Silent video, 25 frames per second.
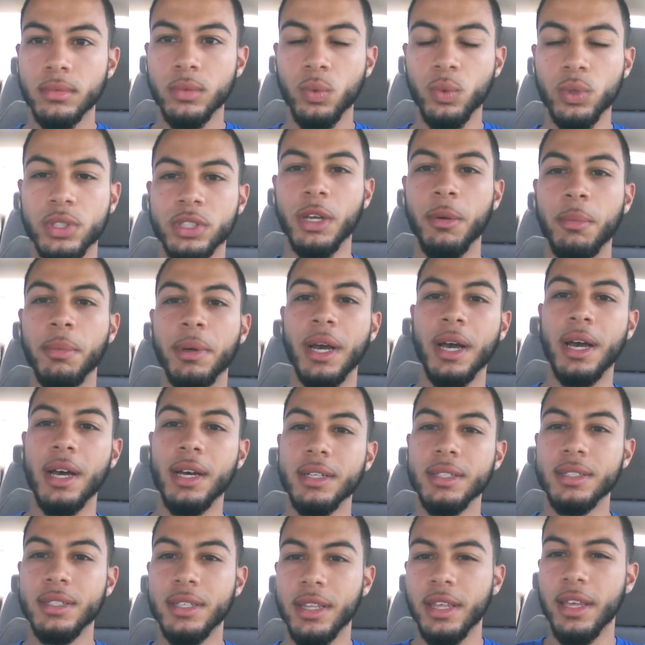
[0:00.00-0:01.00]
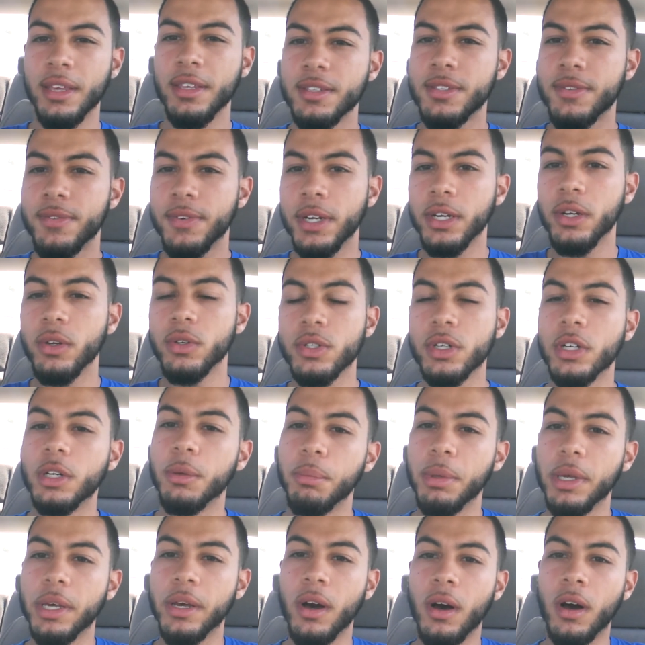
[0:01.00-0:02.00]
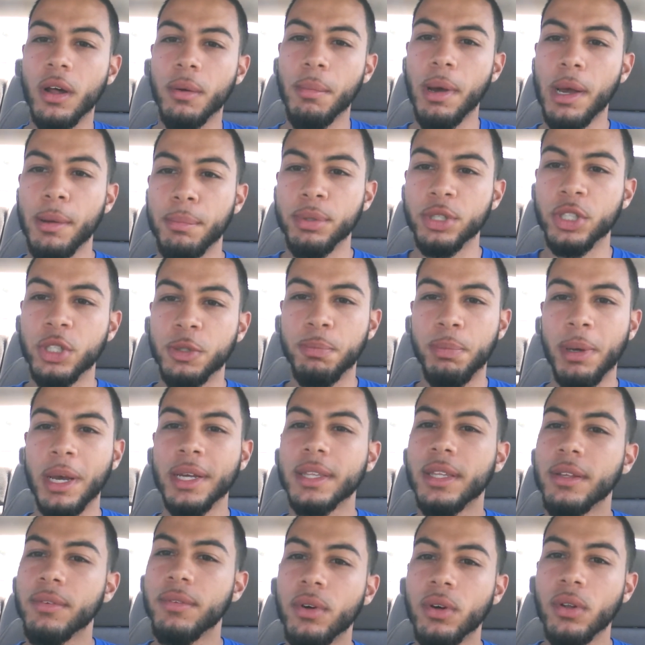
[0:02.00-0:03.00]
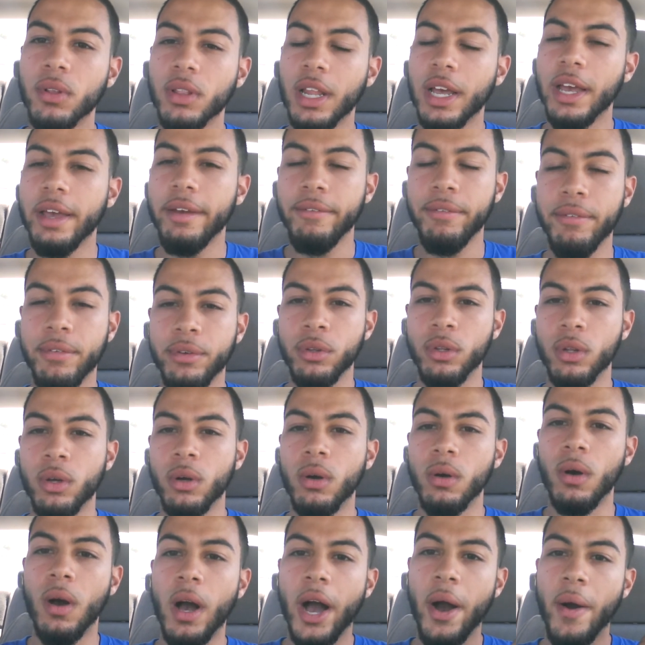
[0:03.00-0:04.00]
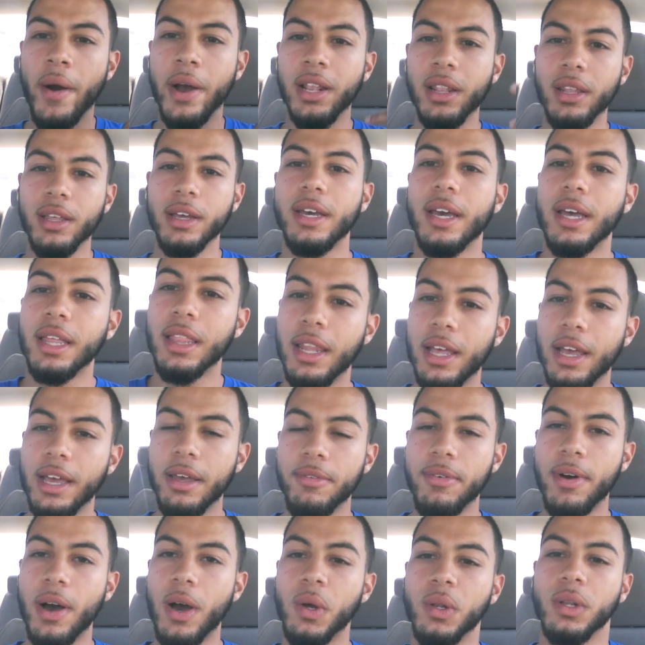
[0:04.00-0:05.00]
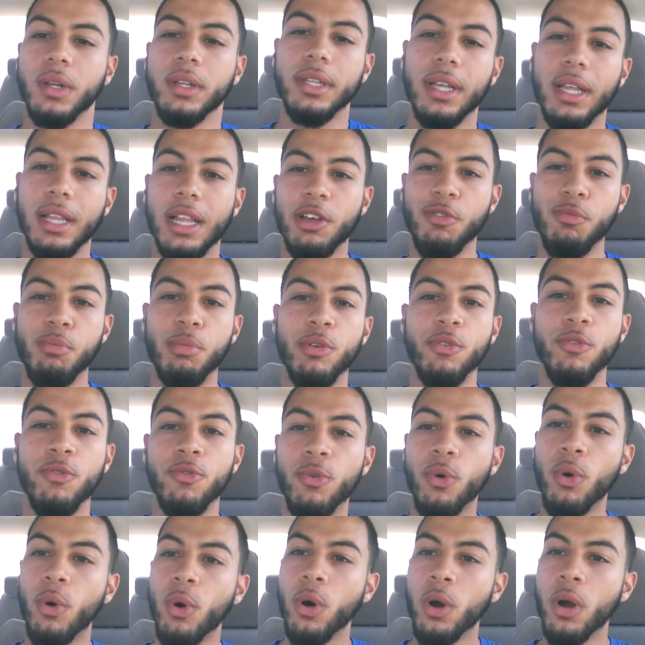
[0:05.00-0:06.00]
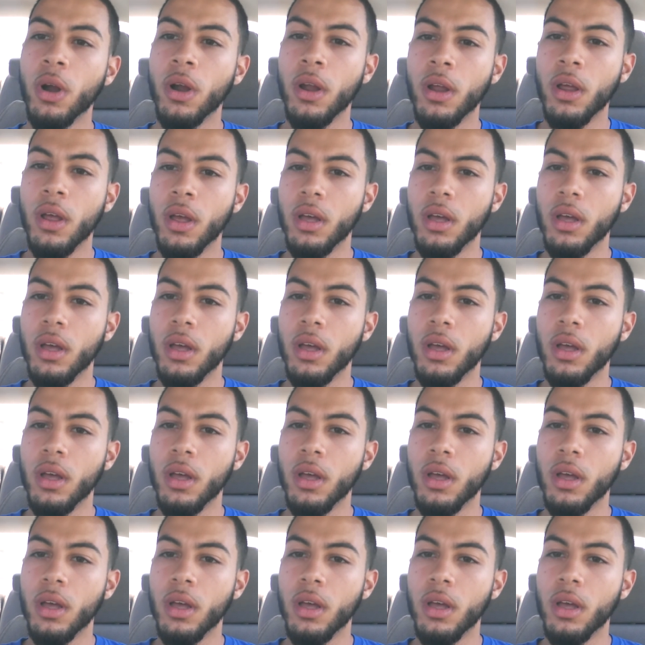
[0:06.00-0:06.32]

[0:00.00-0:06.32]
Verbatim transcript: What's up guys? Today's video is going to be on my perspective on life, you know, how I look at life, how I looked at life before